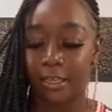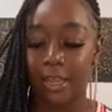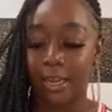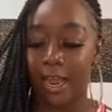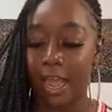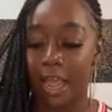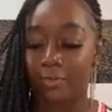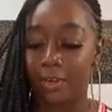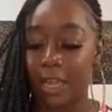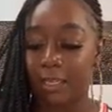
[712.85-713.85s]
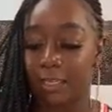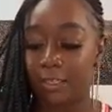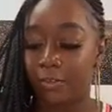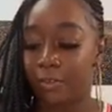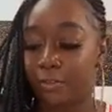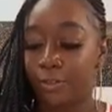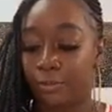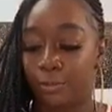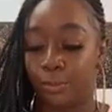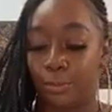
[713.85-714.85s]
and I have
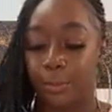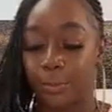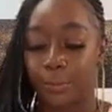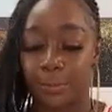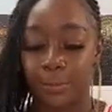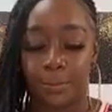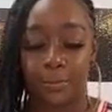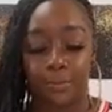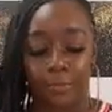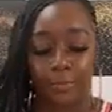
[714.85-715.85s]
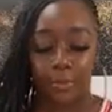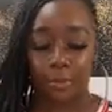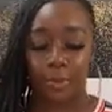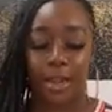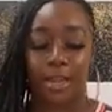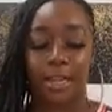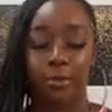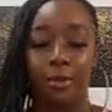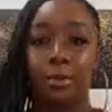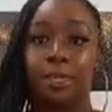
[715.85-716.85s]
-2, right? And
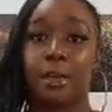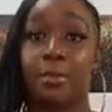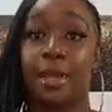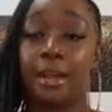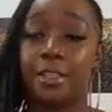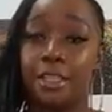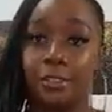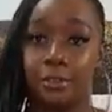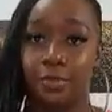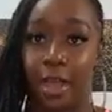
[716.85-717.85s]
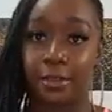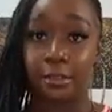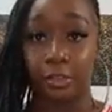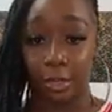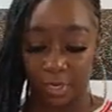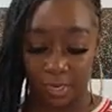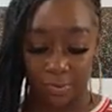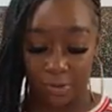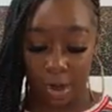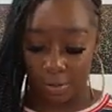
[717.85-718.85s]
we want to compare these two values. So I'm trying to
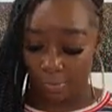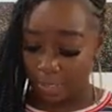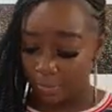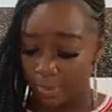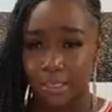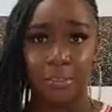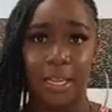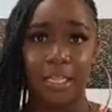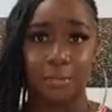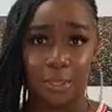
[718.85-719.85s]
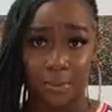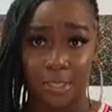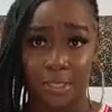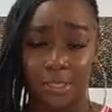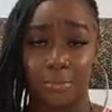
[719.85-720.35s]
figure out, well, which one is the biggest, which one is the